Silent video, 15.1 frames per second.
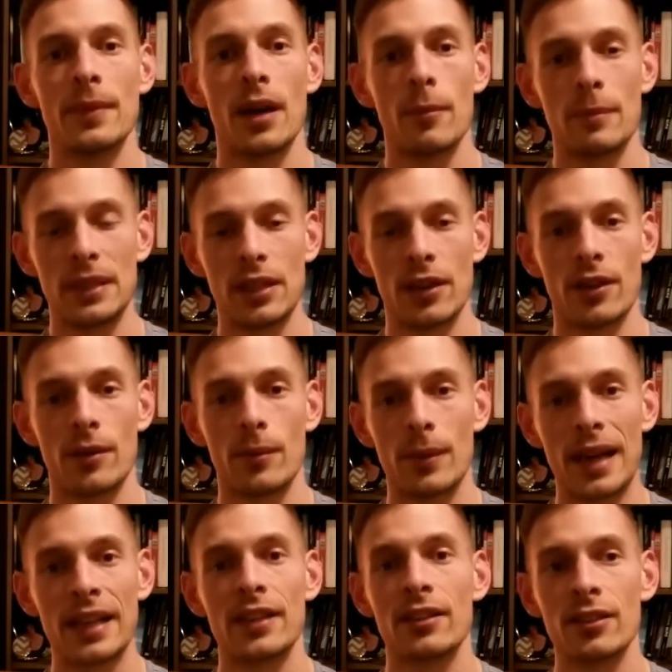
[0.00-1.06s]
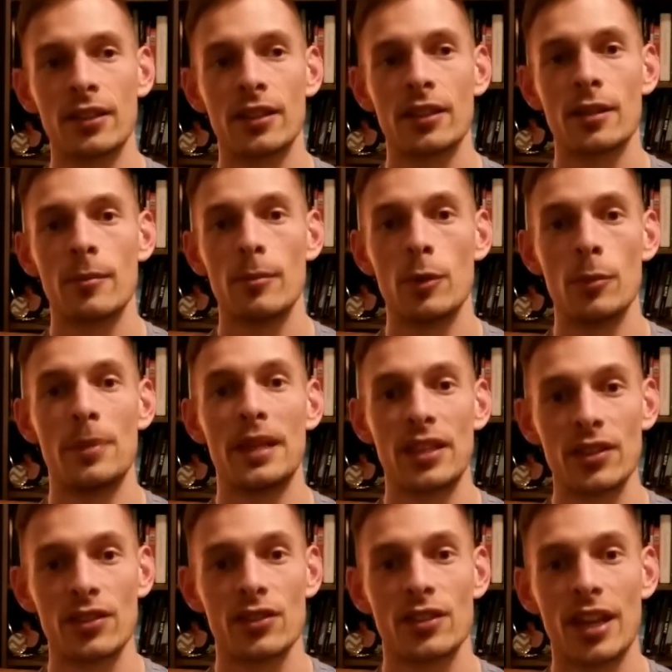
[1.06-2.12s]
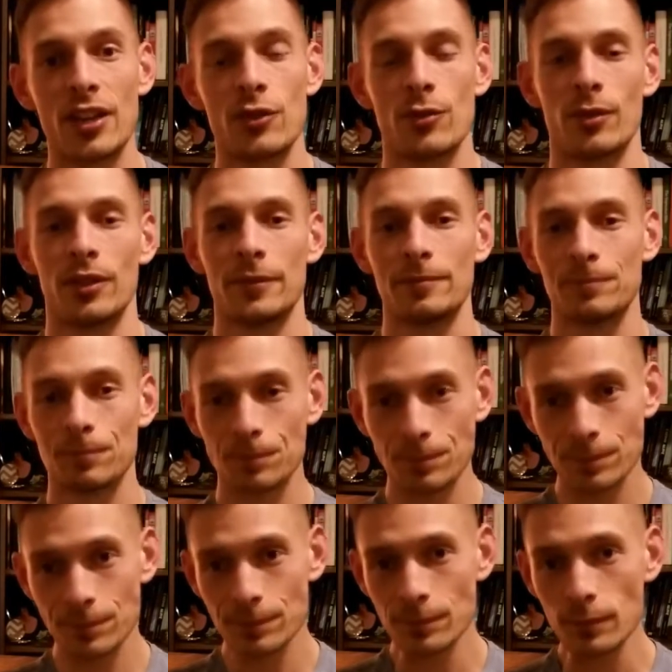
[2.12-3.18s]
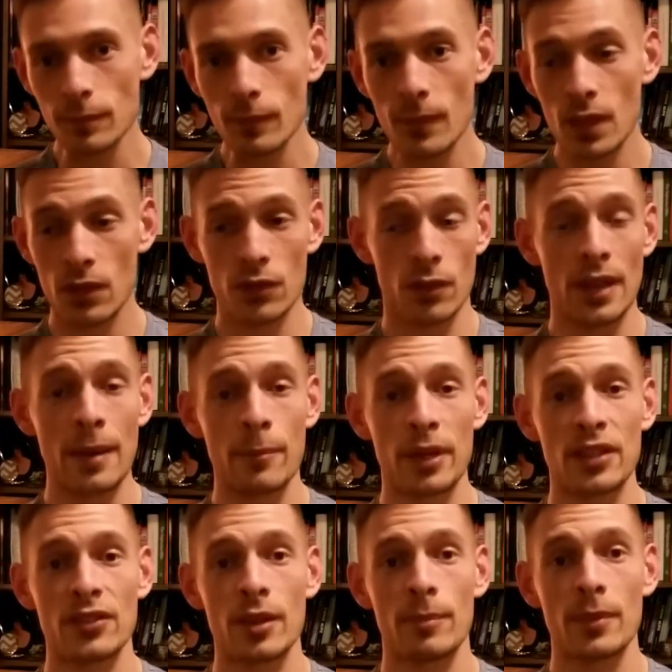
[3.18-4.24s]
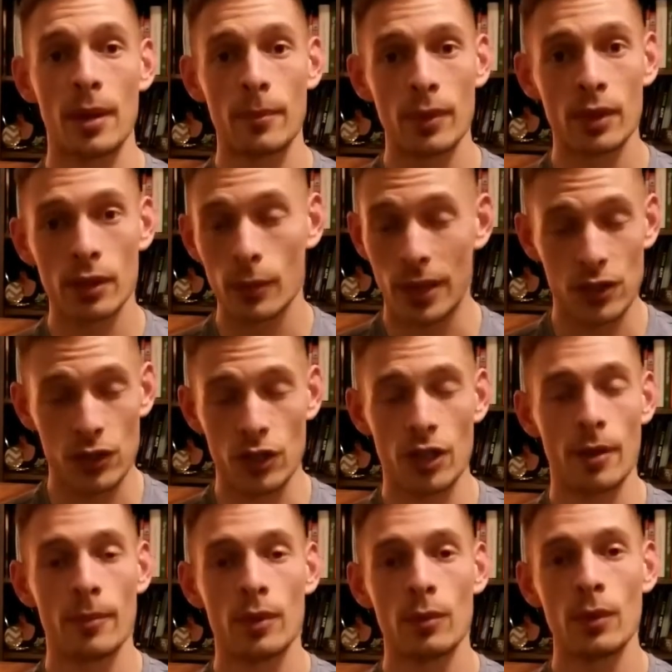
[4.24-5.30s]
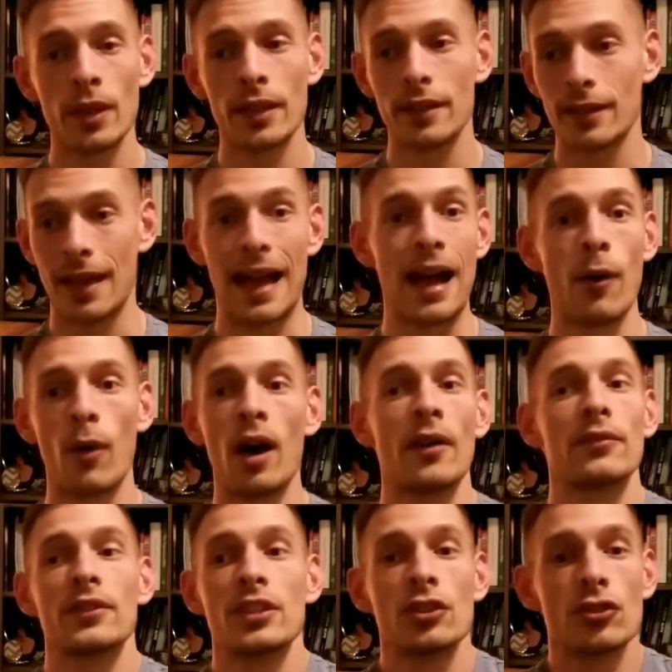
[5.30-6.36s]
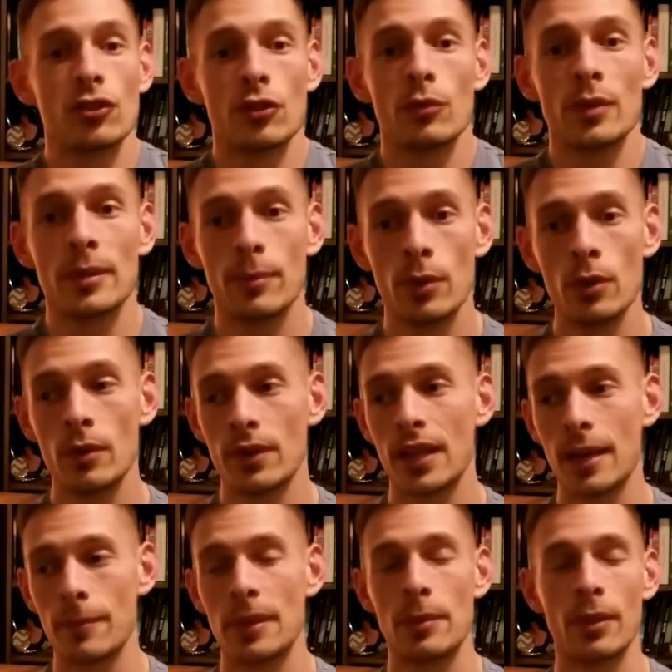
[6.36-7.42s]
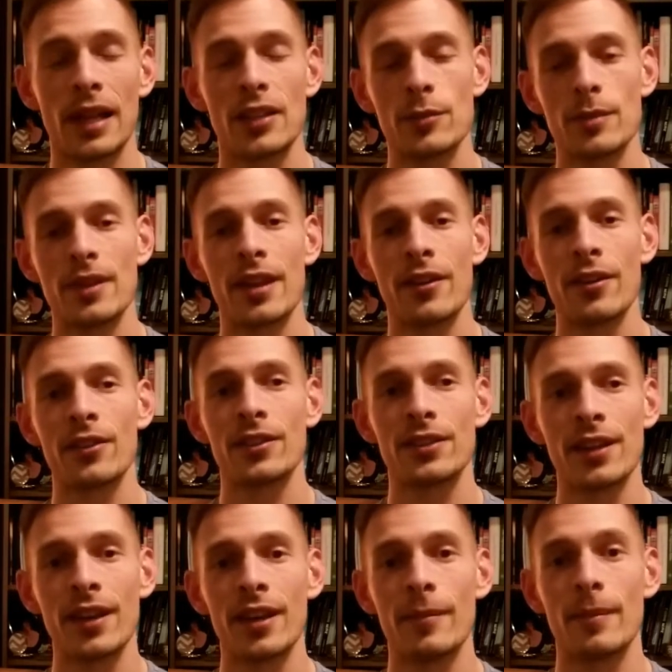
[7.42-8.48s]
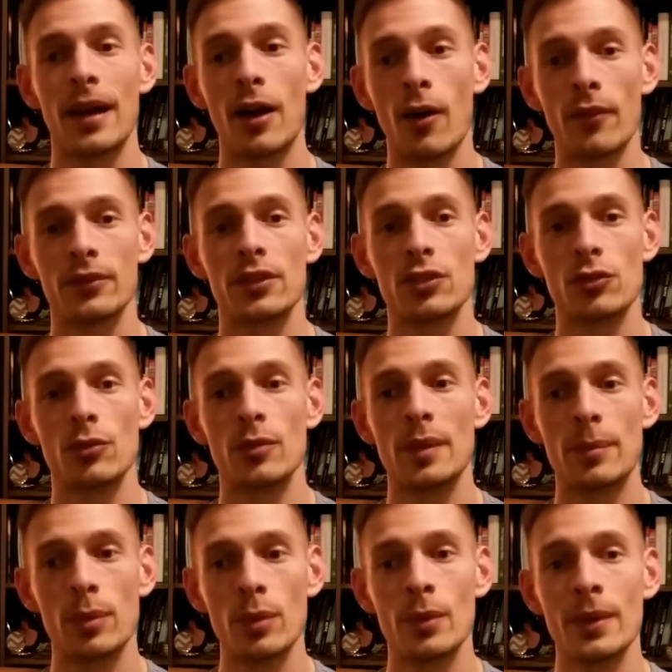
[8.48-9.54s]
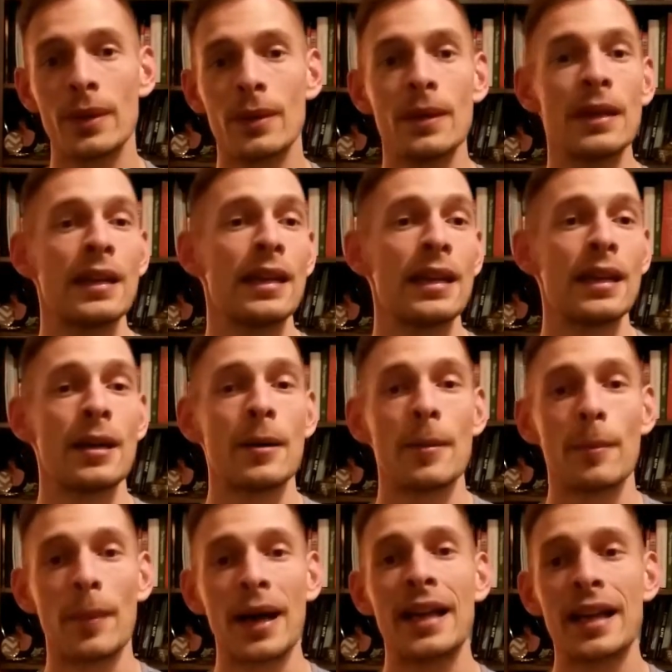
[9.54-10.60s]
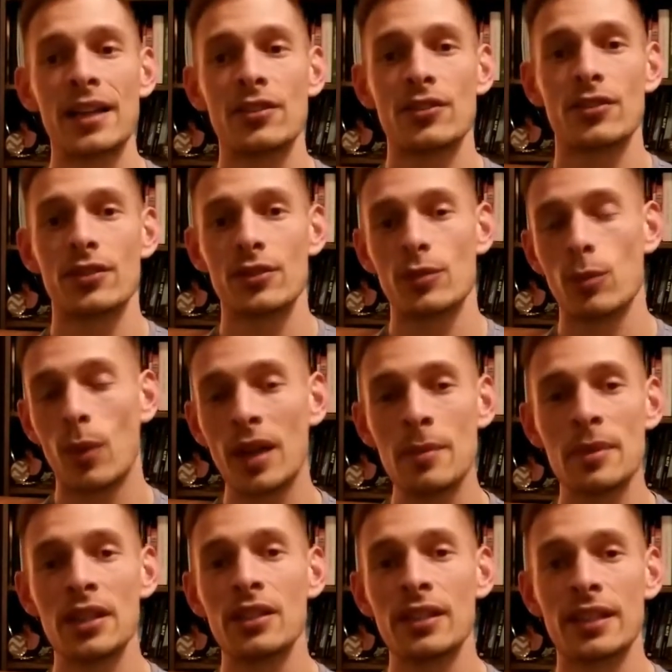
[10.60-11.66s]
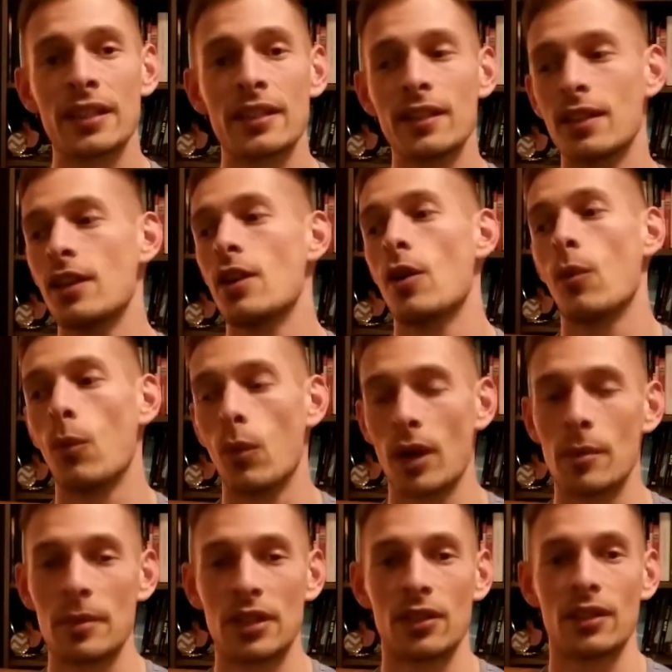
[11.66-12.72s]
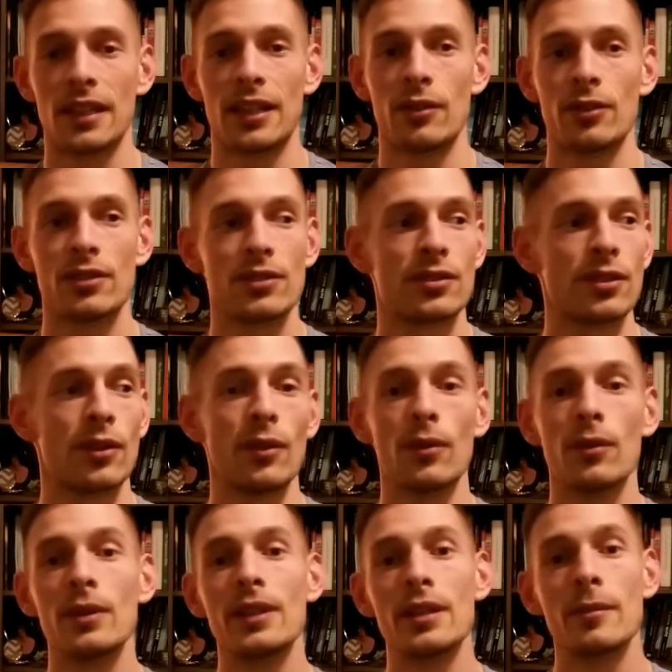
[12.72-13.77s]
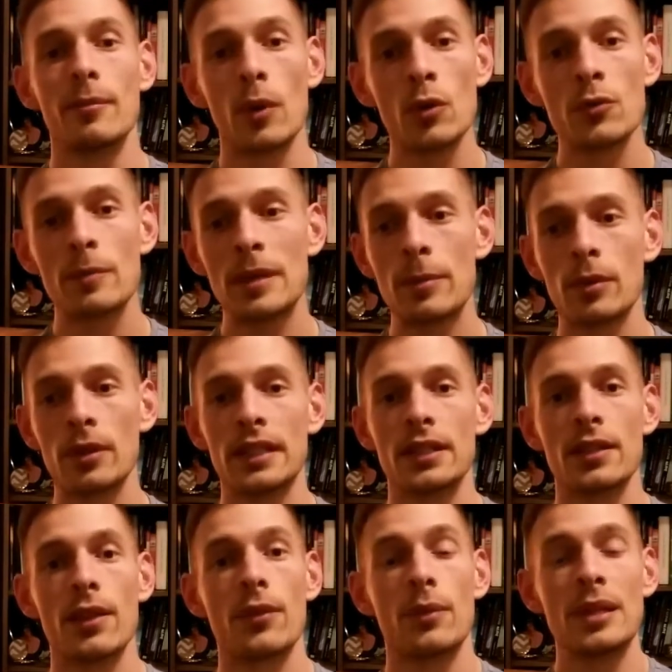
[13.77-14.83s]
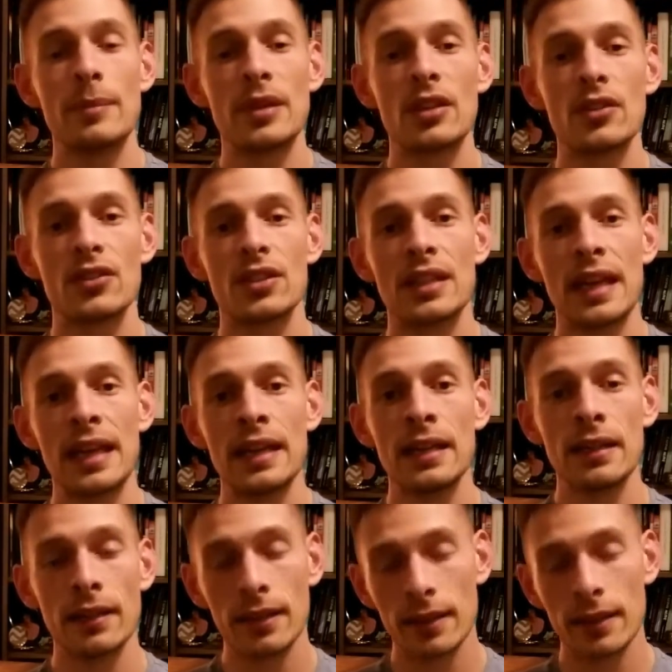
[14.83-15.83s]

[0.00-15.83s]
be on a regular pooping schedule. So that brings up question number one. How often should we poo? And that people ask me that all the time. How often should we poo it? My answer is 1 meal in, 1 meal out. So most people eat 3 meals a day.